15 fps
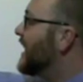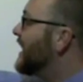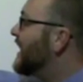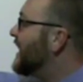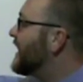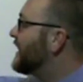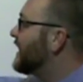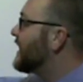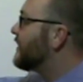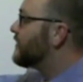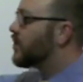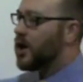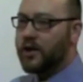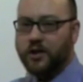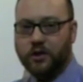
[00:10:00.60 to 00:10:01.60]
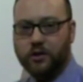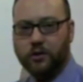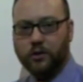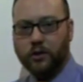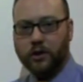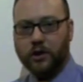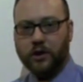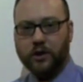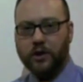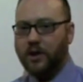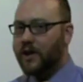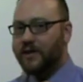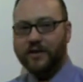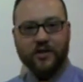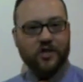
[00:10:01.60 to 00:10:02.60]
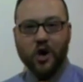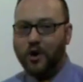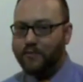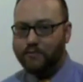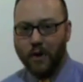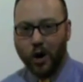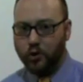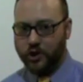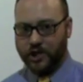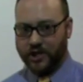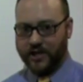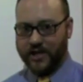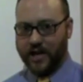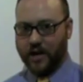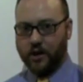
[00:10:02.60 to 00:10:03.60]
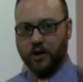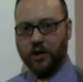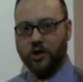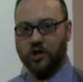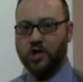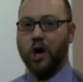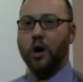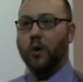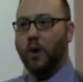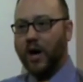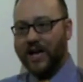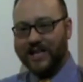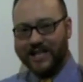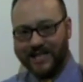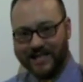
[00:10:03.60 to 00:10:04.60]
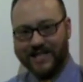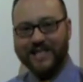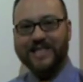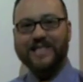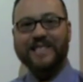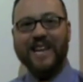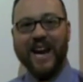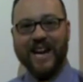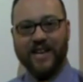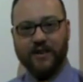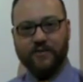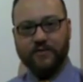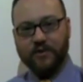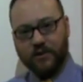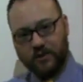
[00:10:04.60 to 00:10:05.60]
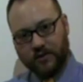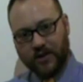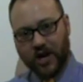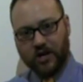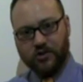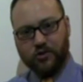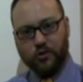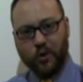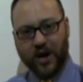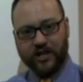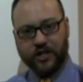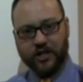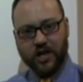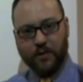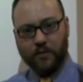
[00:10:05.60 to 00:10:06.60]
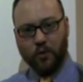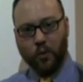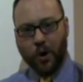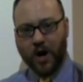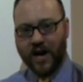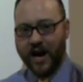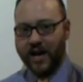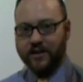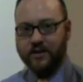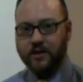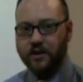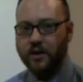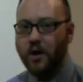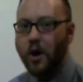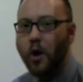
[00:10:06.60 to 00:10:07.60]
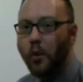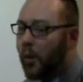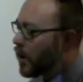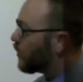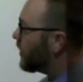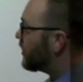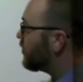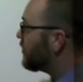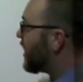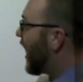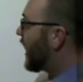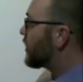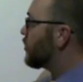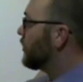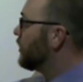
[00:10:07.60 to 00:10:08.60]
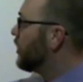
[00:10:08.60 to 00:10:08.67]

He lives on the corner. There's no motion there. So, dative. There's question number 1 answered. What do we do next? We